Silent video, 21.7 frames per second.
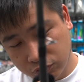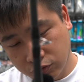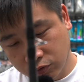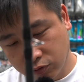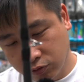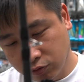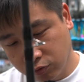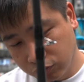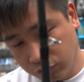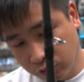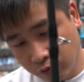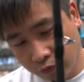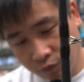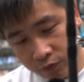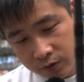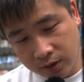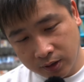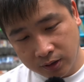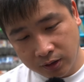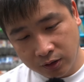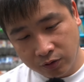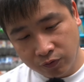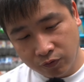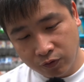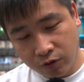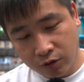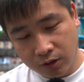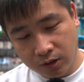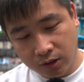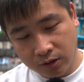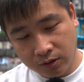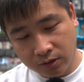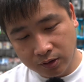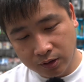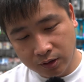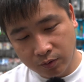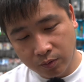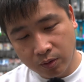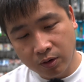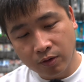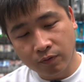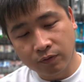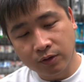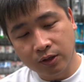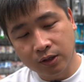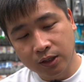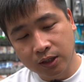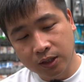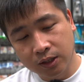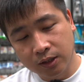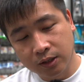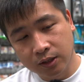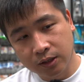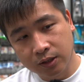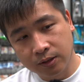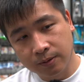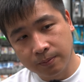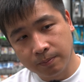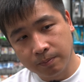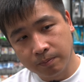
So, so far this rod is uh, one of the